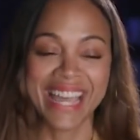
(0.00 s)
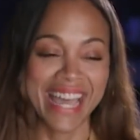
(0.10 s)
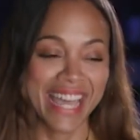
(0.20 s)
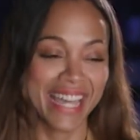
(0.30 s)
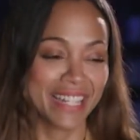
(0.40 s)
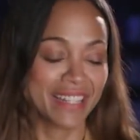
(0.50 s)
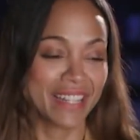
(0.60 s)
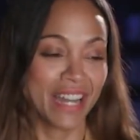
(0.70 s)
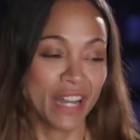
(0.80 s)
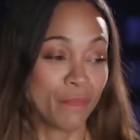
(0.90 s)

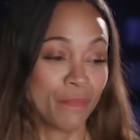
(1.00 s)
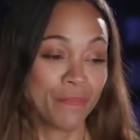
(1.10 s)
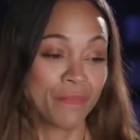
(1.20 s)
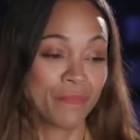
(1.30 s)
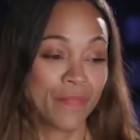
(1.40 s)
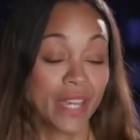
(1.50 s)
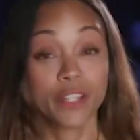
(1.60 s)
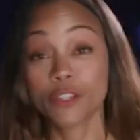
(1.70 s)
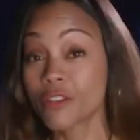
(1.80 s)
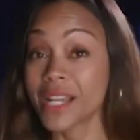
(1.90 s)
and, um,
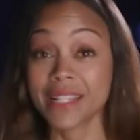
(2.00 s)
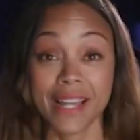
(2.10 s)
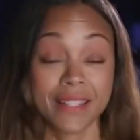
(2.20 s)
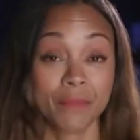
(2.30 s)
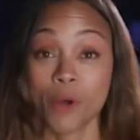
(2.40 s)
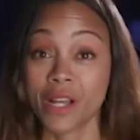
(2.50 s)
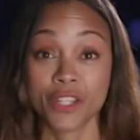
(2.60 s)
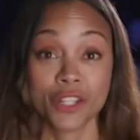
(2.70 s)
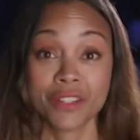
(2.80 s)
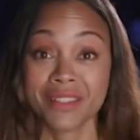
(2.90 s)
and you guys had some
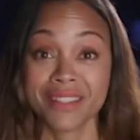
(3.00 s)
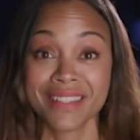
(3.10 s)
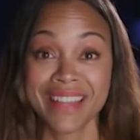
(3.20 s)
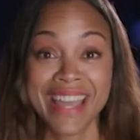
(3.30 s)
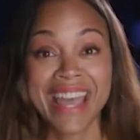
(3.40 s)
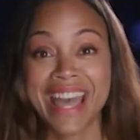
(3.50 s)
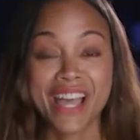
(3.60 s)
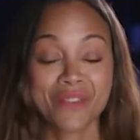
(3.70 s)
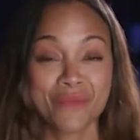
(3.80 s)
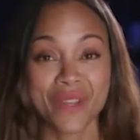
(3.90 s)
questions
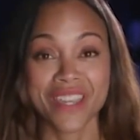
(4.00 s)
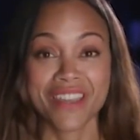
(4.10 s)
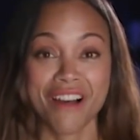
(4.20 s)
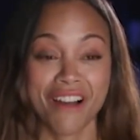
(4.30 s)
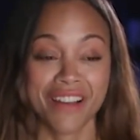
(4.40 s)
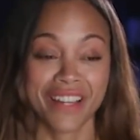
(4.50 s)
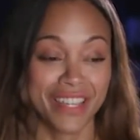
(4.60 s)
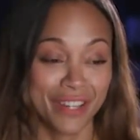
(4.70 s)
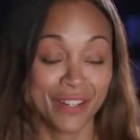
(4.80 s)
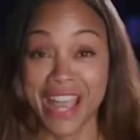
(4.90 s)
and we are
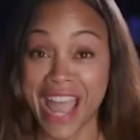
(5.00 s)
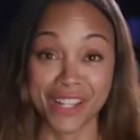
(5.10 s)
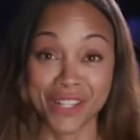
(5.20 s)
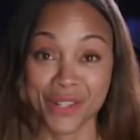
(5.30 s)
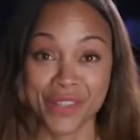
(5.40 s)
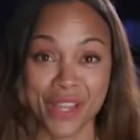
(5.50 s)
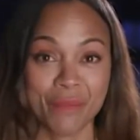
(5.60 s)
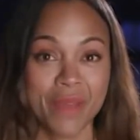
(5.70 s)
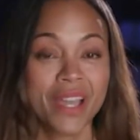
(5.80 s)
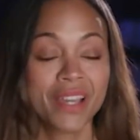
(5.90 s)
here to answer
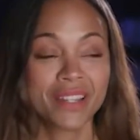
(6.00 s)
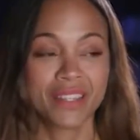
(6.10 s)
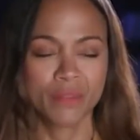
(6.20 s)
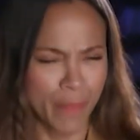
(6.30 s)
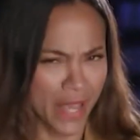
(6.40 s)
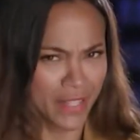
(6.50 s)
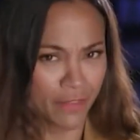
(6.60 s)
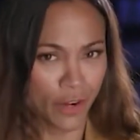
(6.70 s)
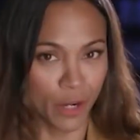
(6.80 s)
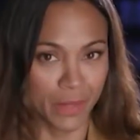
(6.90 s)
them to the best
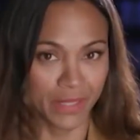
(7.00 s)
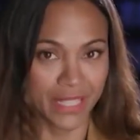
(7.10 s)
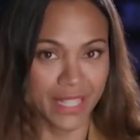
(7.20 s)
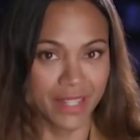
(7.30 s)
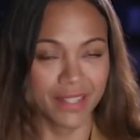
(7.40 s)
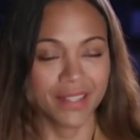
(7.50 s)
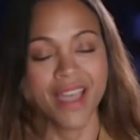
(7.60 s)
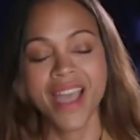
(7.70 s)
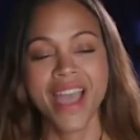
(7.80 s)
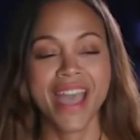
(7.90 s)
of our abilities.
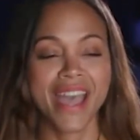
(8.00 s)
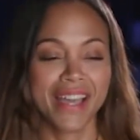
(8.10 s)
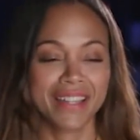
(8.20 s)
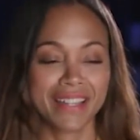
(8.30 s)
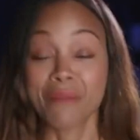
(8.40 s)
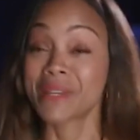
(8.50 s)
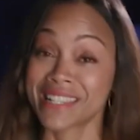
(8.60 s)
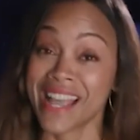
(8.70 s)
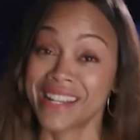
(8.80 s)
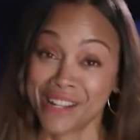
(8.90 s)
And I'm
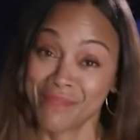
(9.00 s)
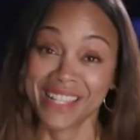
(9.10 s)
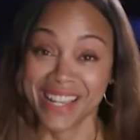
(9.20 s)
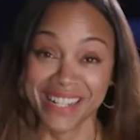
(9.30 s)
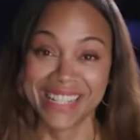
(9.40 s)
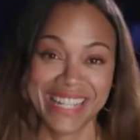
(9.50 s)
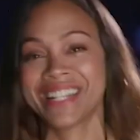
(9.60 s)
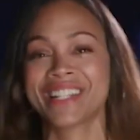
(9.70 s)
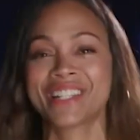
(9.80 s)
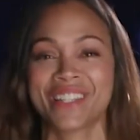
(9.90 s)
excited. I'm excited to get
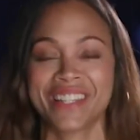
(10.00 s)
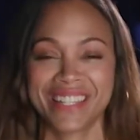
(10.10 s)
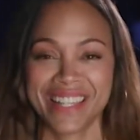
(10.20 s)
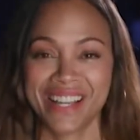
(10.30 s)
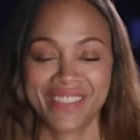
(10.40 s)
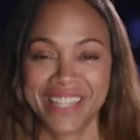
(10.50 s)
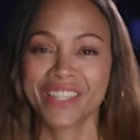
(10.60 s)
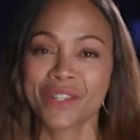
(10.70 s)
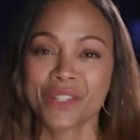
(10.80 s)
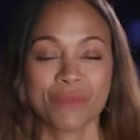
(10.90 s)
into this. Uh,
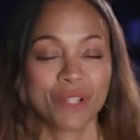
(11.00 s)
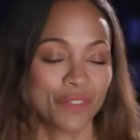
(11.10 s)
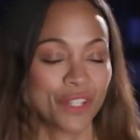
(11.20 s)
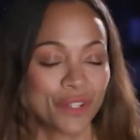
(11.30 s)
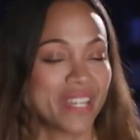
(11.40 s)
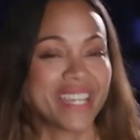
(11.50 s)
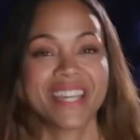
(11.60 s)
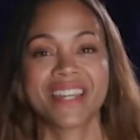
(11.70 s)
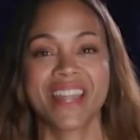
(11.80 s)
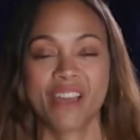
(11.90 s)
thank you so much for tuning
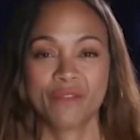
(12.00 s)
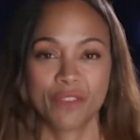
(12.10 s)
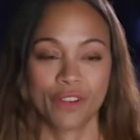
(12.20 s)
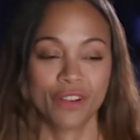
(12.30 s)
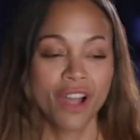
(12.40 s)
in and for